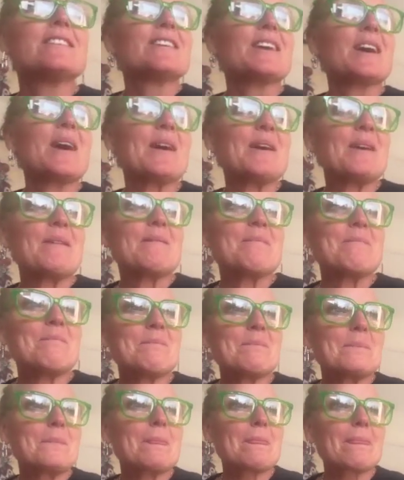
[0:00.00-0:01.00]
And
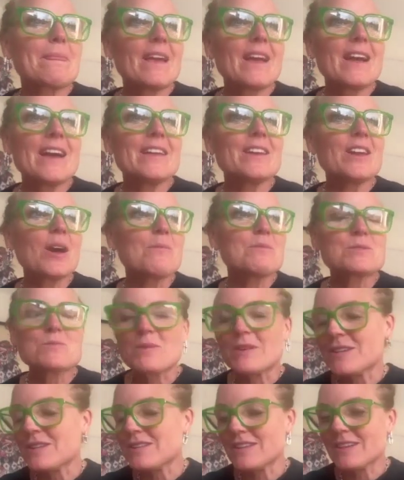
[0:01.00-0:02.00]
I was
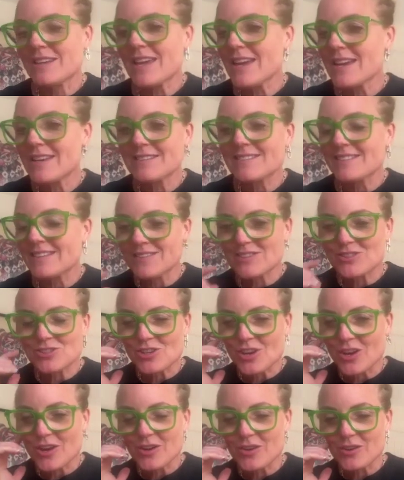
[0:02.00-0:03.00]
one of the kids in the
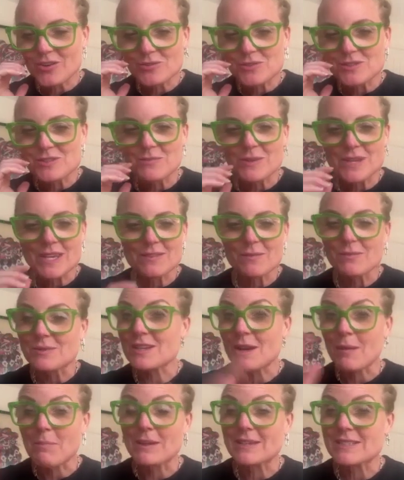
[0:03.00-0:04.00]
show. So there was a
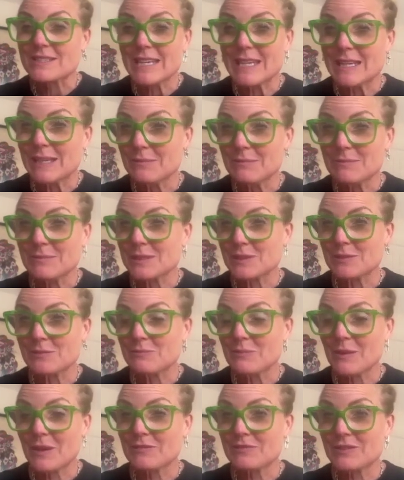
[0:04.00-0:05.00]
couple of teams
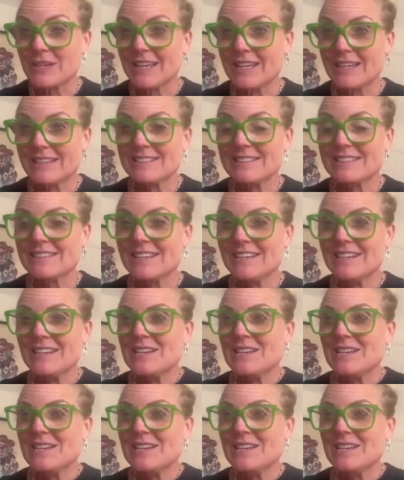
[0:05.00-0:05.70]
of kids.